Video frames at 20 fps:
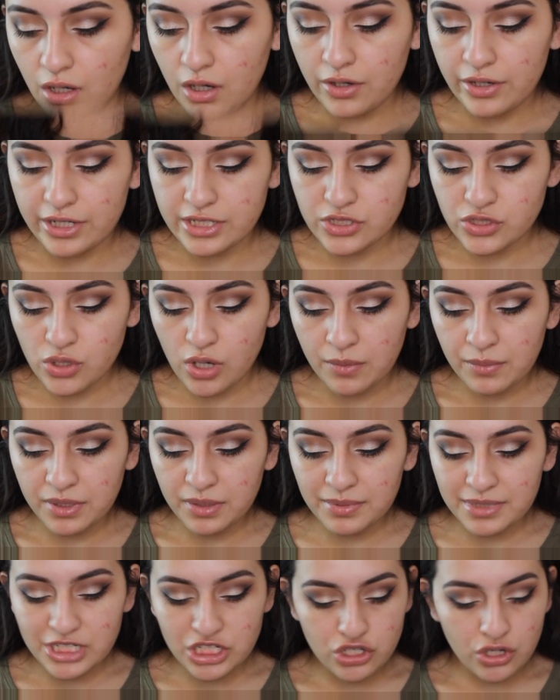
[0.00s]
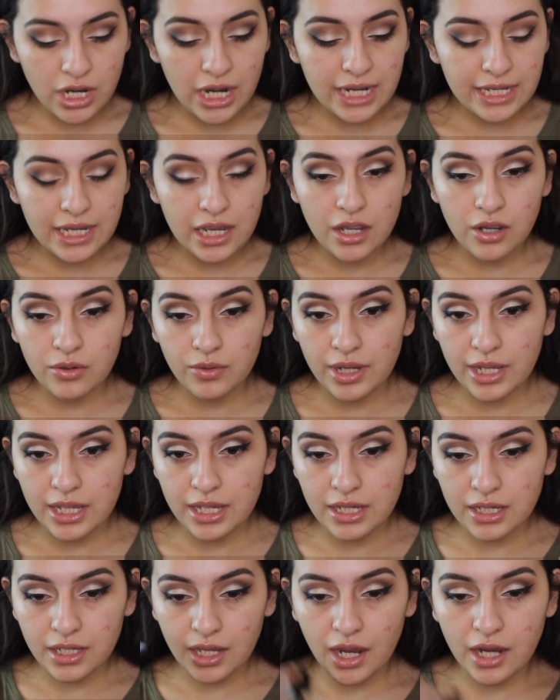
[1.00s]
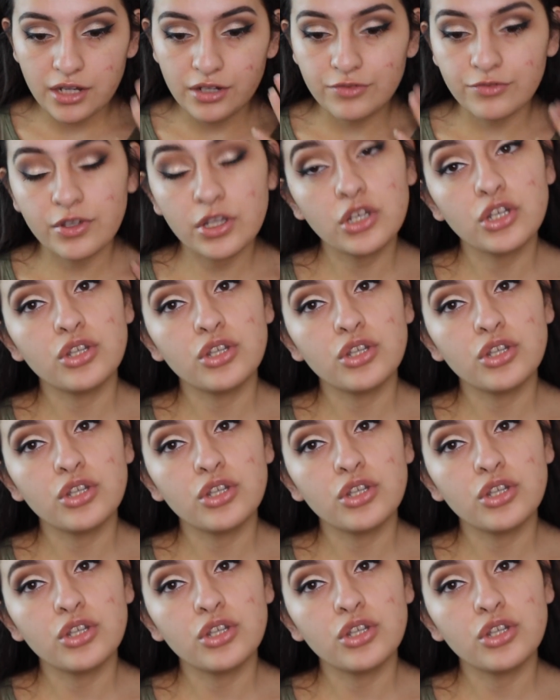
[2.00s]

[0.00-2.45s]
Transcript: Alrighty, so I'm going to be trying out a kind of